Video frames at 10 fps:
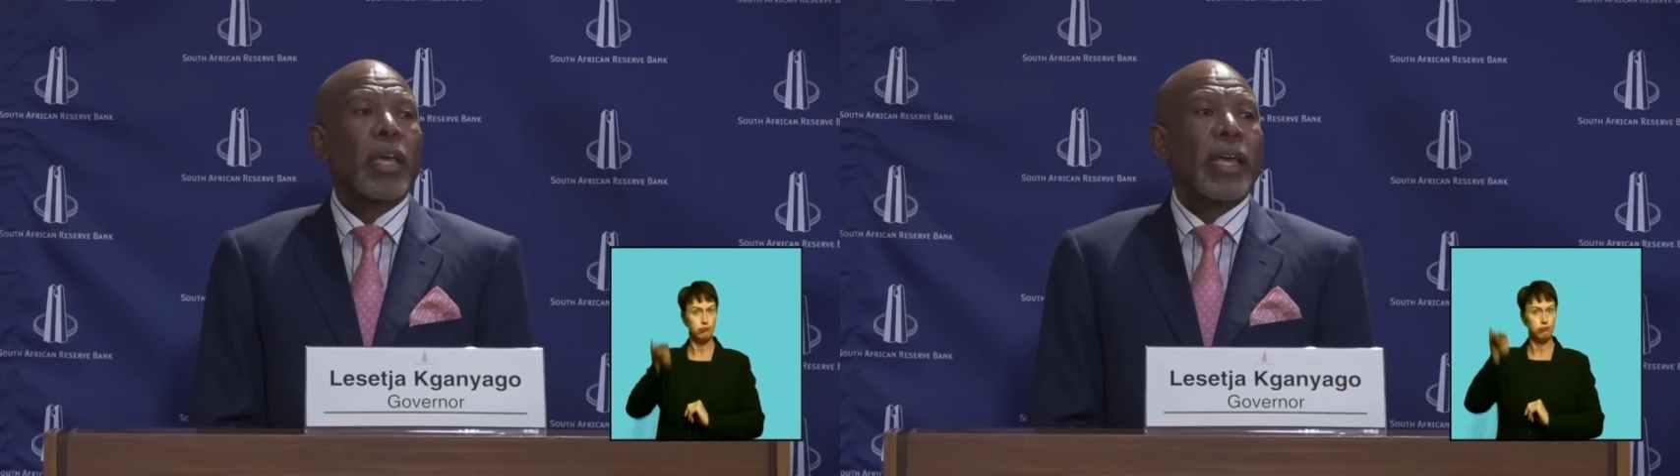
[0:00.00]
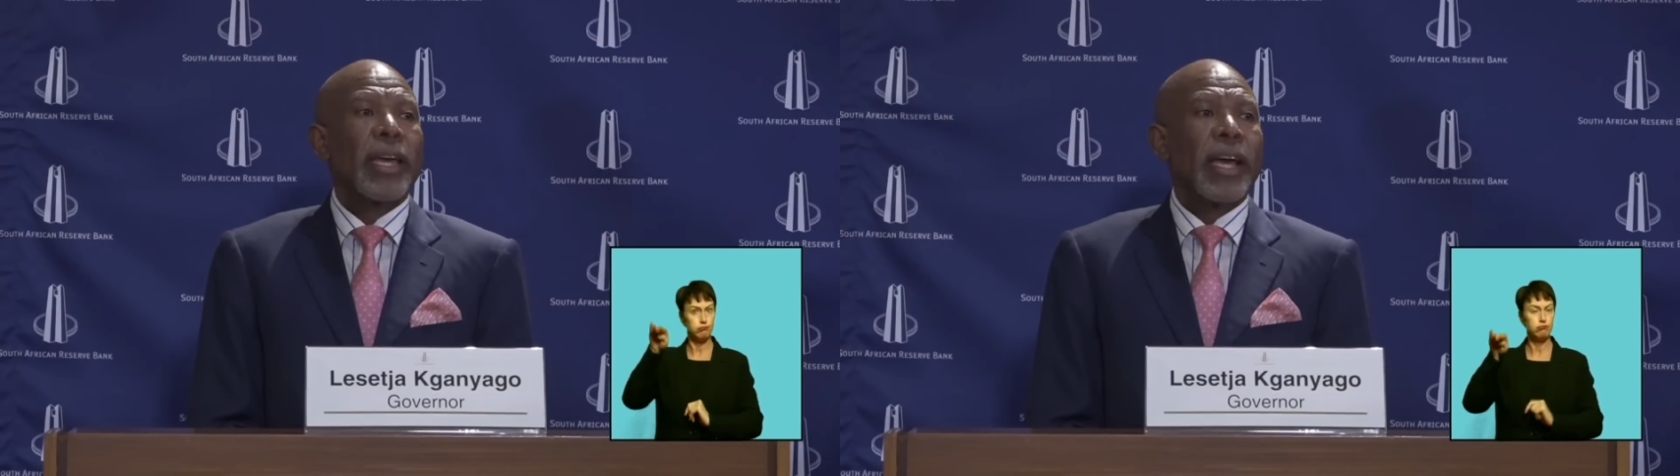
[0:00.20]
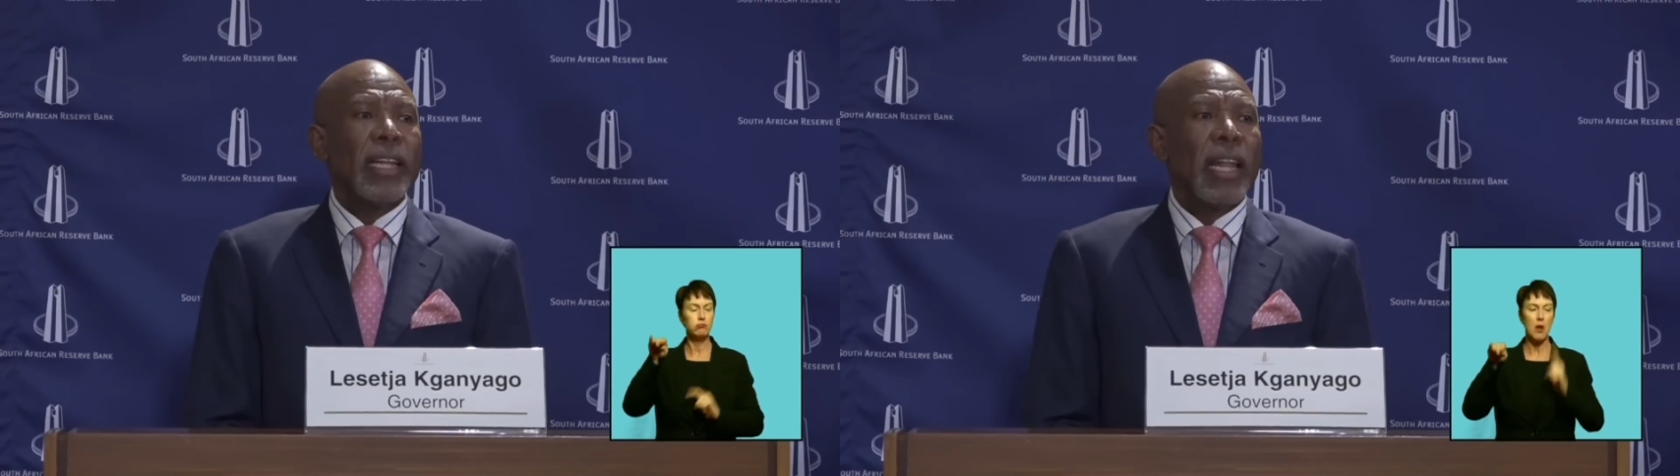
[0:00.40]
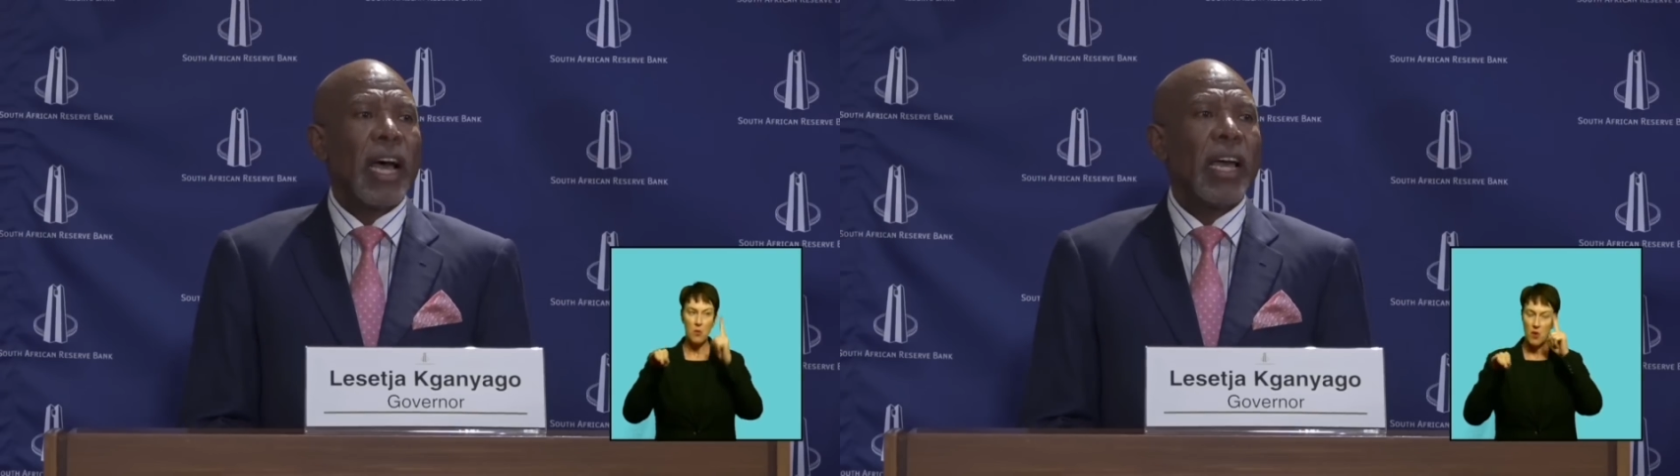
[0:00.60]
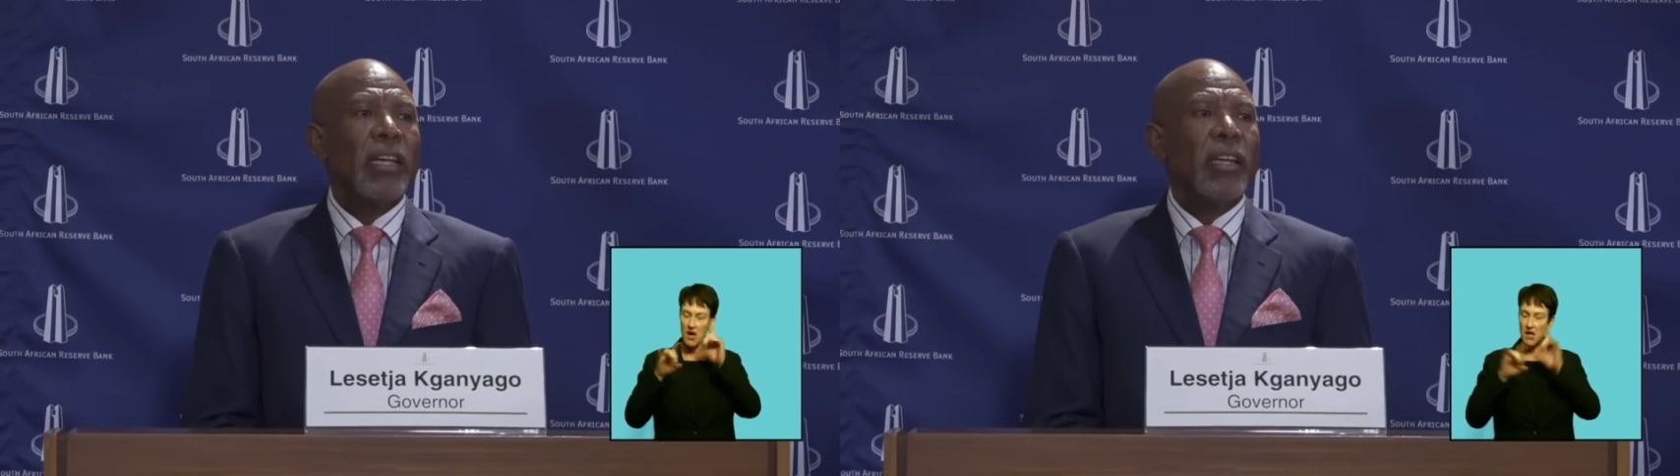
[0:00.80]

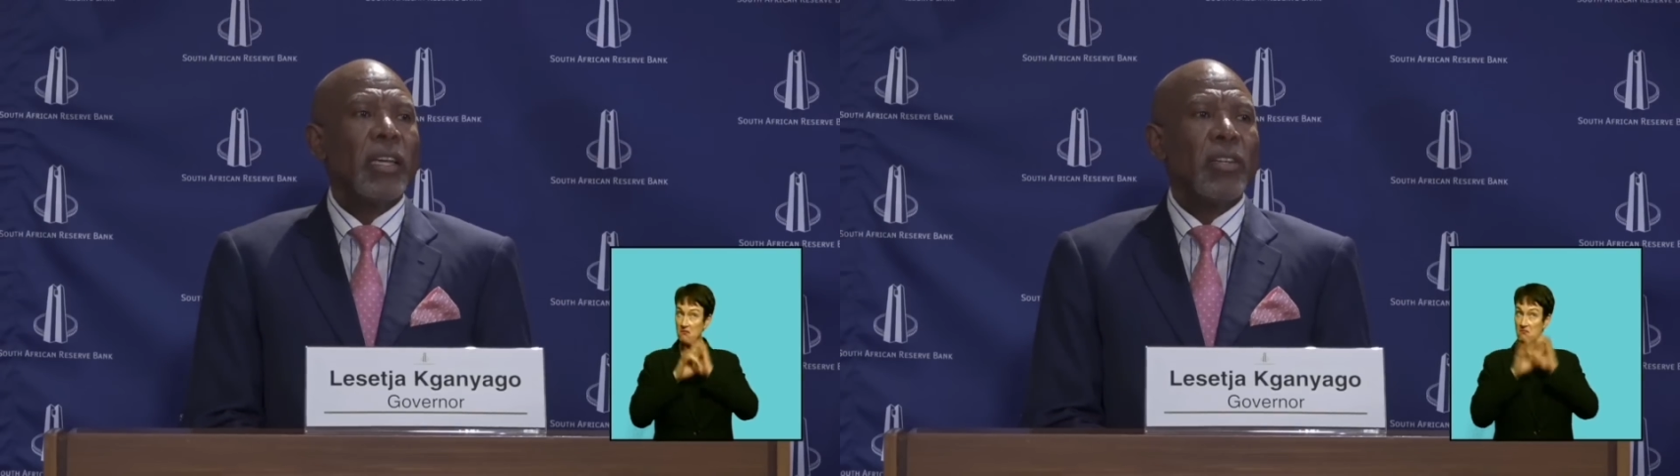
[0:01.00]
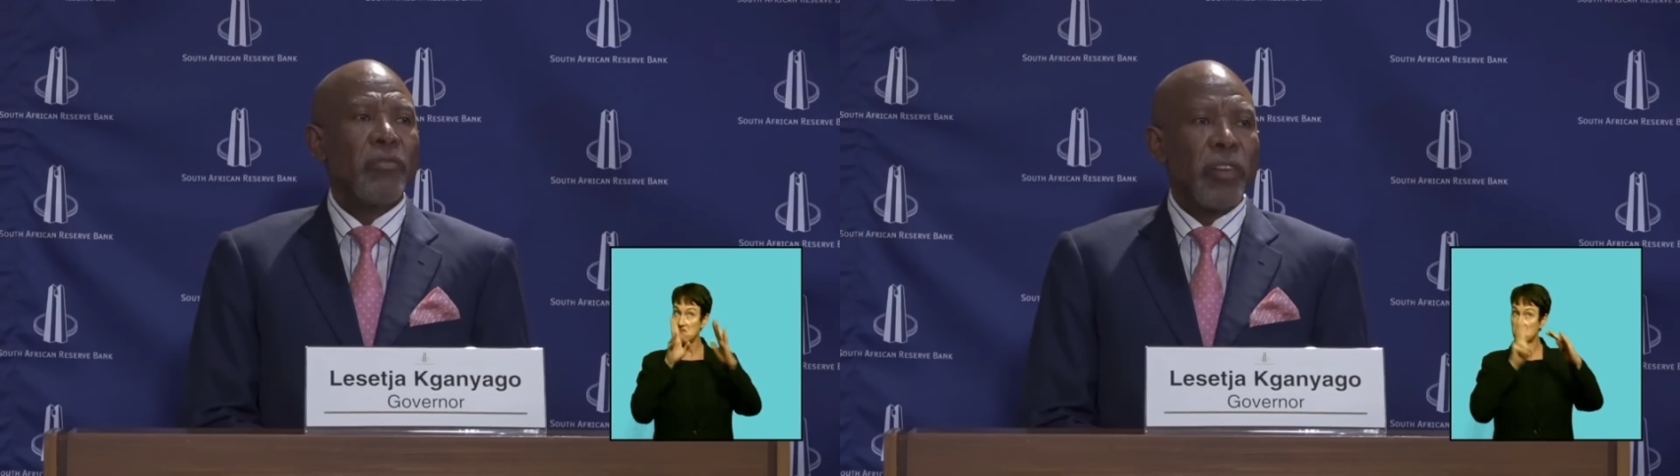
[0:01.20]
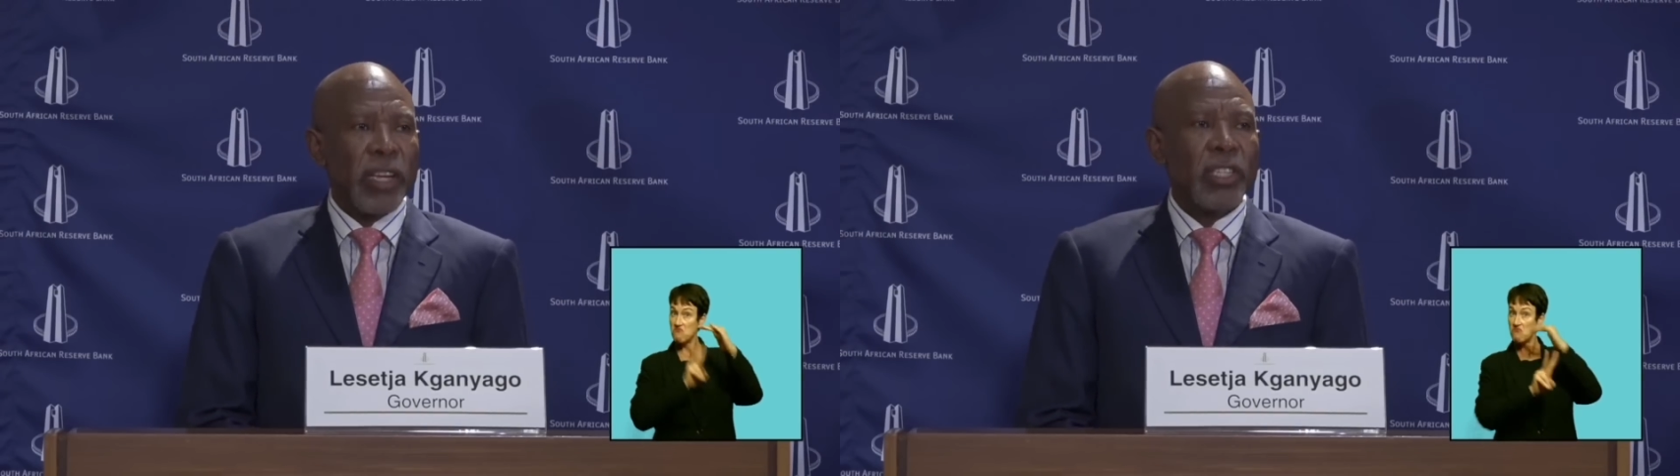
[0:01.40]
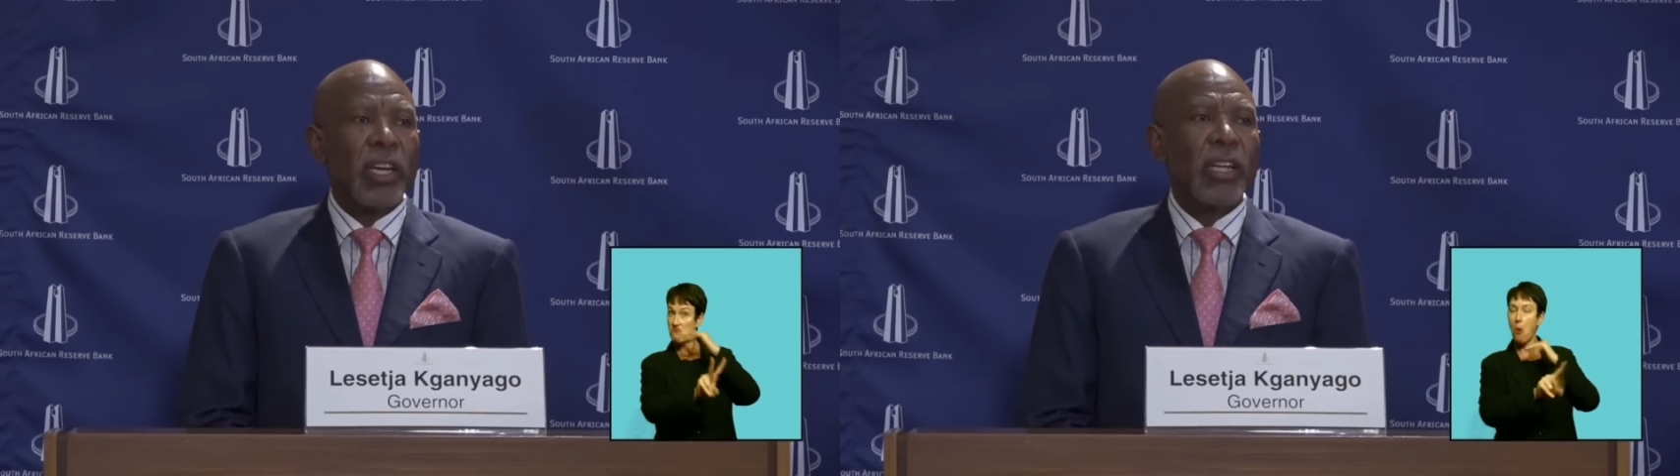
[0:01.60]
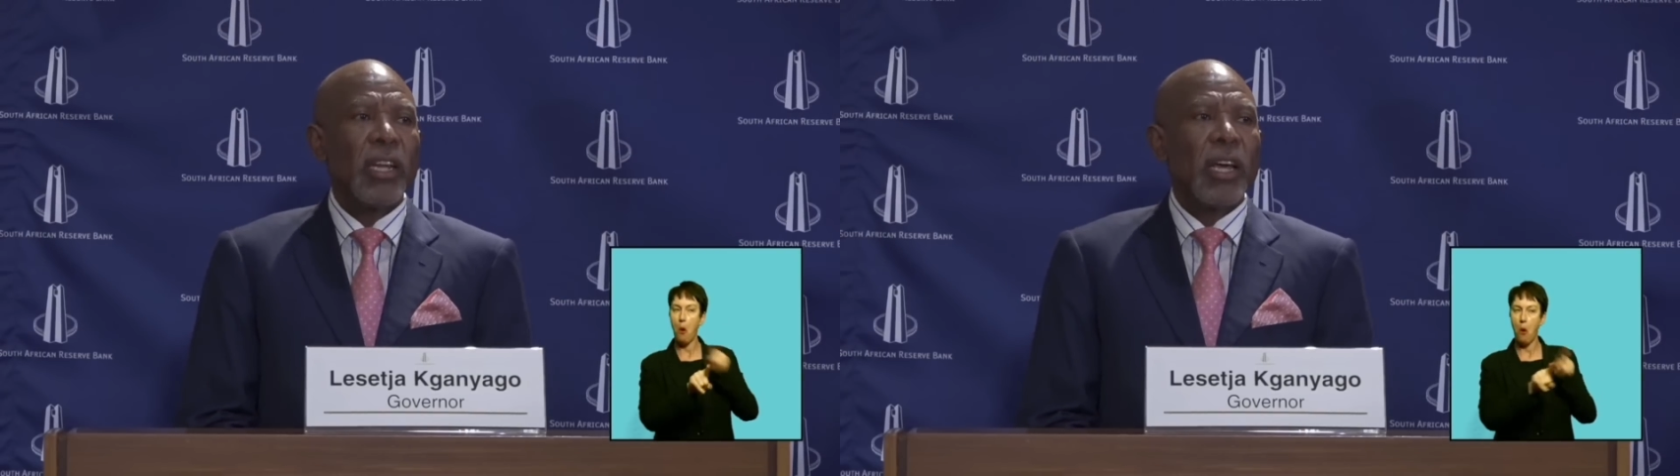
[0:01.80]
headline inflation